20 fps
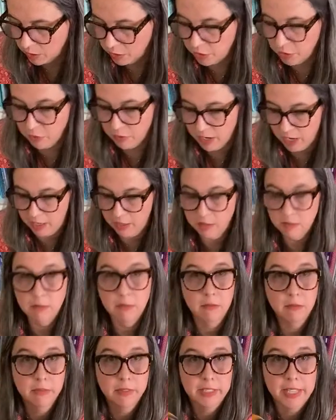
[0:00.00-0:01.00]
glue gun,
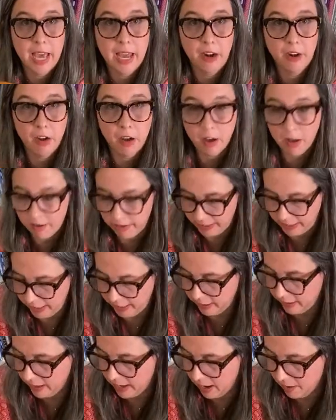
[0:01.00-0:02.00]
got it all
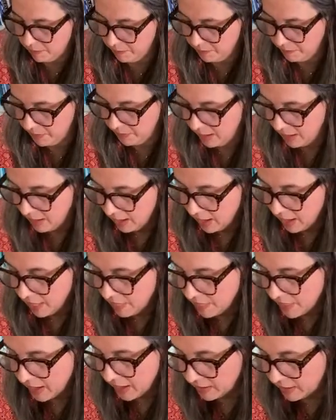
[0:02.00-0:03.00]
heated up.
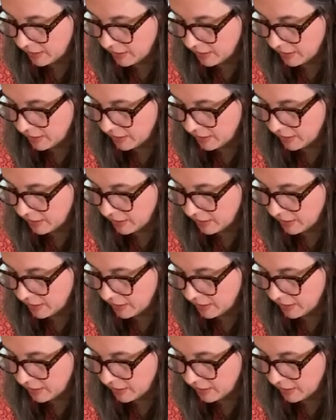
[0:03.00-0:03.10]
This